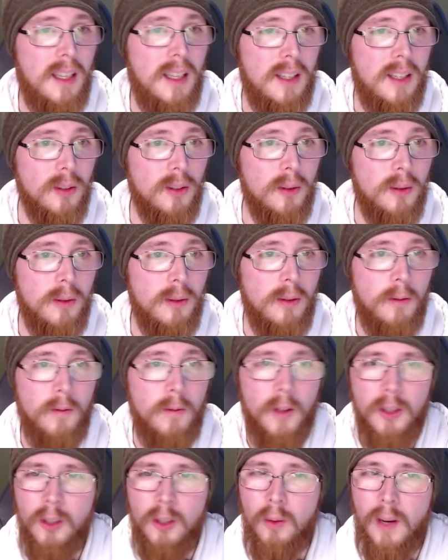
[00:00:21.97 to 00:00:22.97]
So the
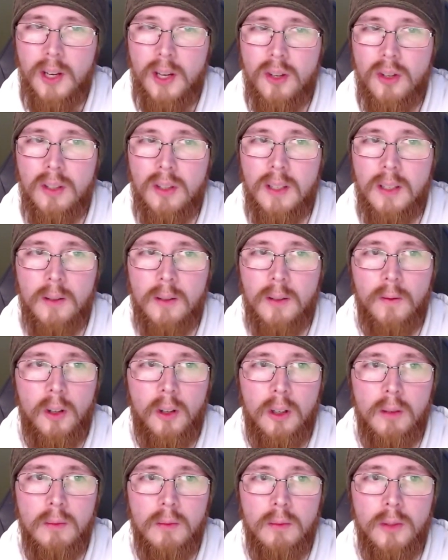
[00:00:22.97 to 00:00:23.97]
first question is
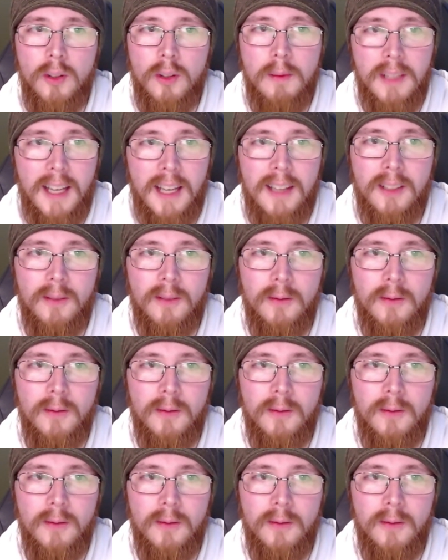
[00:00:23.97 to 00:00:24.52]
from Dreamcast